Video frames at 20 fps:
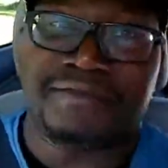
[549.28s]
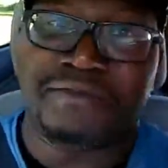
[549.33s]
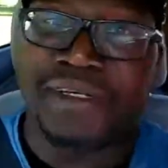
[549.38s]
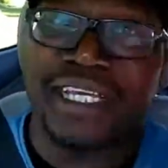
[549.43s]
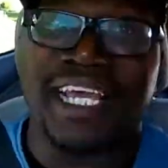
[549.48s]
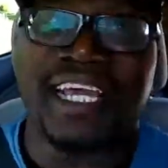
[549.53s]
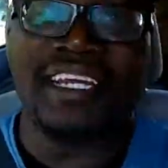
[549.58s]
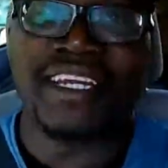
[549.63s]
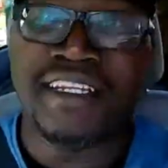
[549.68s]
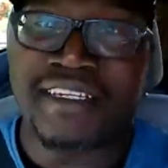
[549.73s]

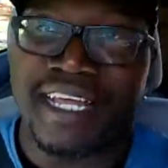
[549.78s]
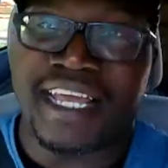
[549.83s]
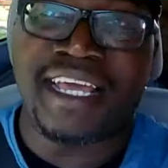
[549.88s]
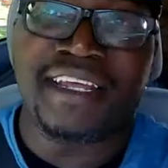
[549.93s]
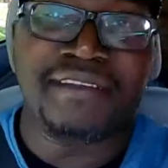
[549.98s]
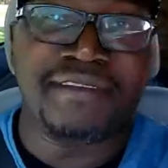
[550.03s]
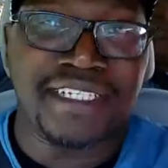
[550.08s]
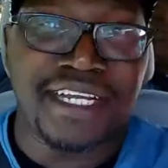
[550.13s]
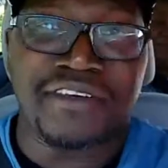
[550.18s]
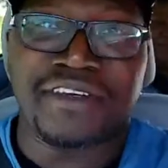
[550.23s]
me
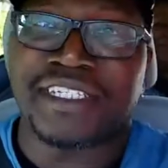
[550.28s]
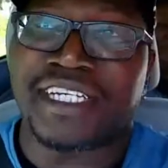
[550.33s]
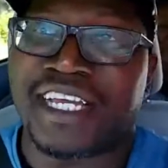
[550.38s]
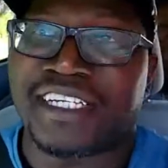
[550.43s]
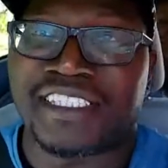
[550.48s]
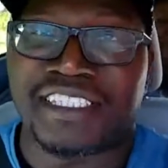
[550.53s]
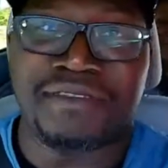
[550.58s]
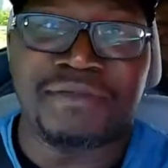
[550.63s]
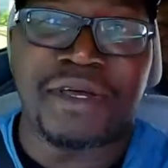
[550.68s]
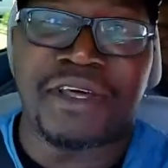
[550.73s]
and Tara
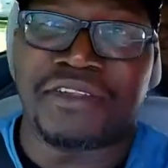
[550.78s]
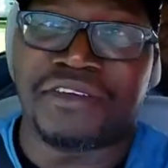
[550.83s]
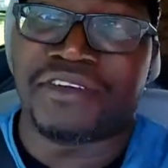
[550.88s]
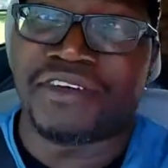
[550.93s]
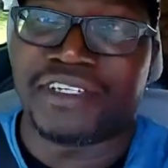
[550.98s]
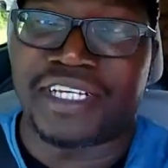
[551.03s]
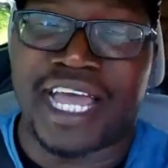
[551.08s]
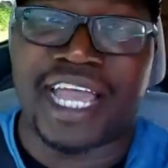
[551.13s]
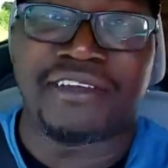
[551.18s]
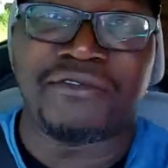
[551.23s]
Johnson's
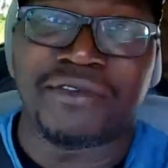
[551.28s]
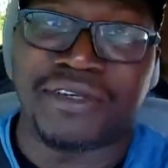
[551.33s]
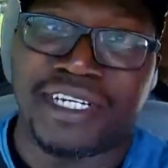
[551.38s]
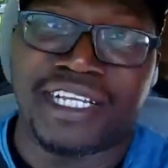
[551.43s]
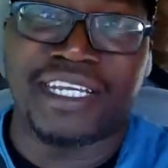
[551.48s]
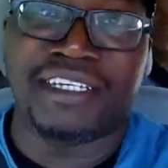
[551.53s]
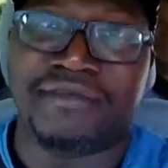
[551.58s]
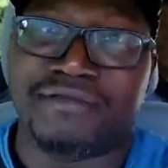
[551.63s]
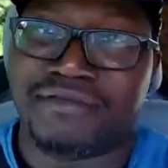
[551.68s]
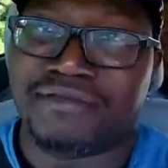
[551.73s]
mother are like
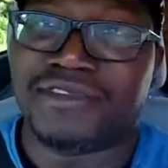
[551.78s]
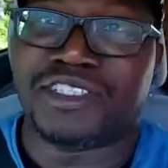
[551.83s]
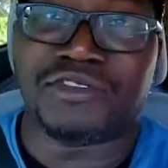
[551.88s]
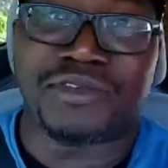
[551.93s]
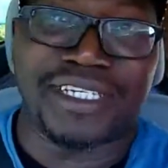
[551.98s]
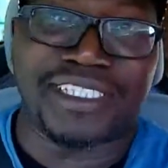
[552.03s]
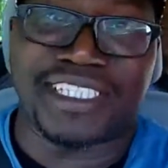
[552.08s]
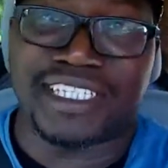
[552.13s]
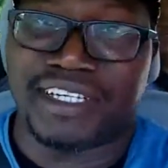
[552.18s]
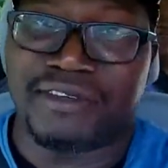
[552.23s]
really
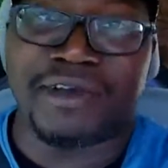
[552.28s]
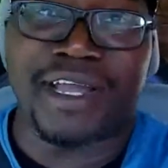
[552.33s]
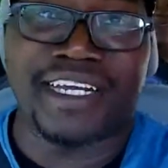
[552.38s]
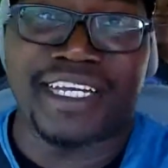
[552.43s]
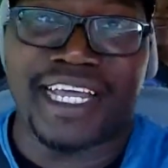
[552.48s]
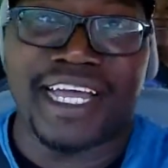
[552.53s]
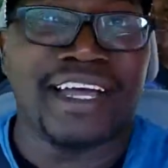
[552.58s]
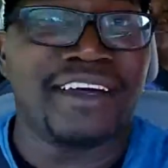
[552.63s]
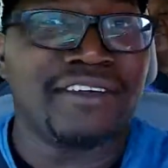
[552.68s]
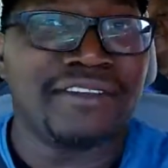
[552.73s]
stressing right
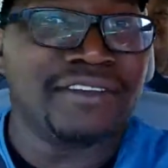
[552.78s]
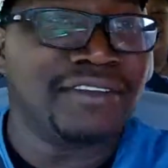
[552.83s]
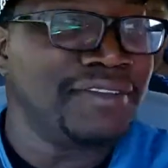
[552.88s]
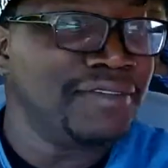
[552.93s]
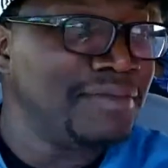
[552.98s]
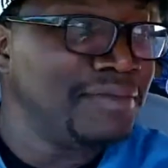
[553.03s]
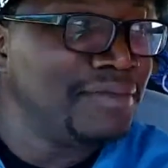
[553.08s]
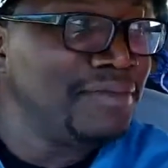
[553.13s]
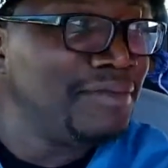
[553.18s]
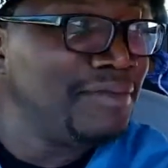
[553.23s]
now.
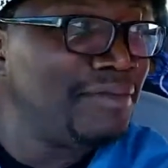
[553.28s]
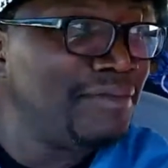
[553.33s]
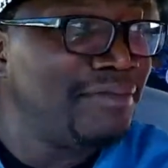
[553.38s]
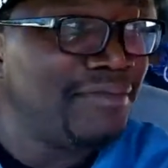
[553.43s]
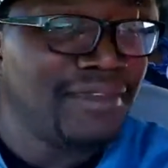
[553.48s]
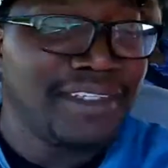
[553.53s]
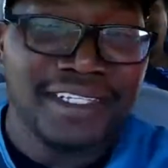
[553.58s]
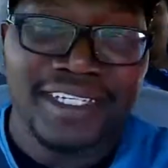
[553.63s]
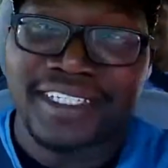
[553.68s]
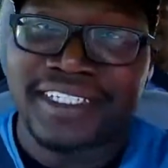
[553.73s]

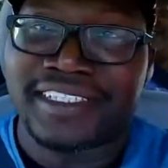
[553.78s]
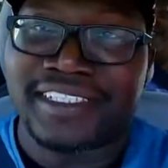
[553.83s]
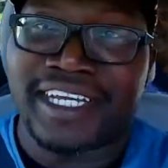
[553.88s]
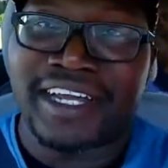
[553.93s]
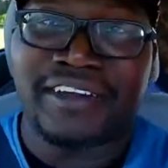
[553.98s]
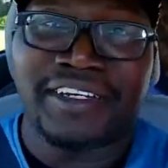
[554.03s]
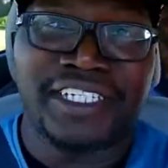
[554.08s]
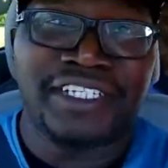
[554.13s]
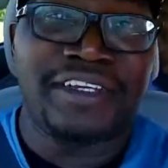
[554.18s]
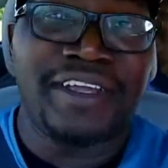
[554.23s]

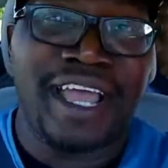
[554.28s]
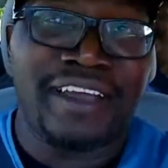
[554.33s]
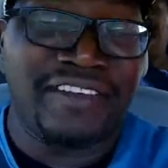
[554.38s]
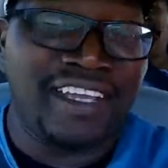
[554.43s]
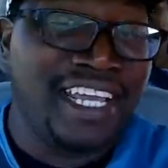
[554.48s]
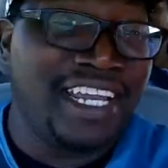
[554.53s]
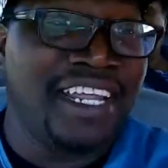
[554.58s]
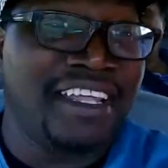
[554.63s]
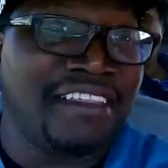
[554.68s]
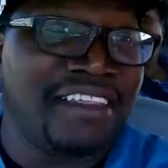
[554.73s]
Tara, do you have
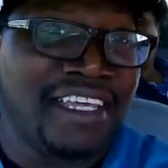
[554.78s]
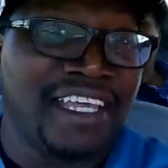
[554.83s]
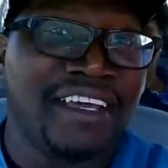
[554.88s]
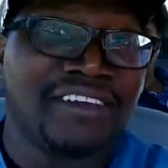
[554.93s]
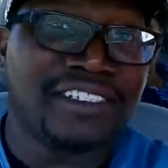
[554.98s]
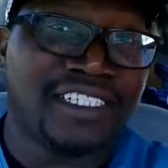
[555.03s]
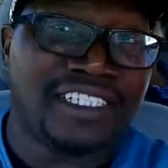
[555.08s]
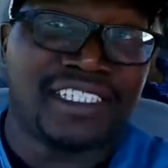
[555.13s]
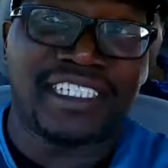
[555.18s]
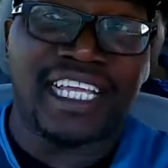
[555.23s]
anything
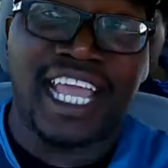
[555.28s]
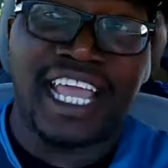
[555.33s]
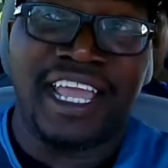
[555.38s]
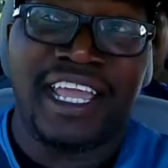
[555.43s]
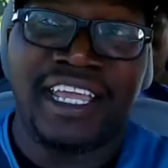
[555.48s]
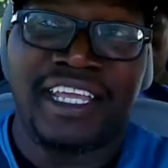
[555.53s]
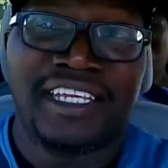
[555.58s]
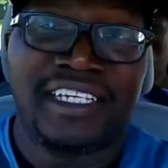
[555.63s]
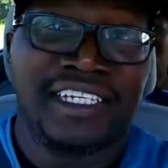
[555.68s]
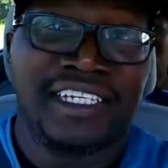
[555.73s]
else to say?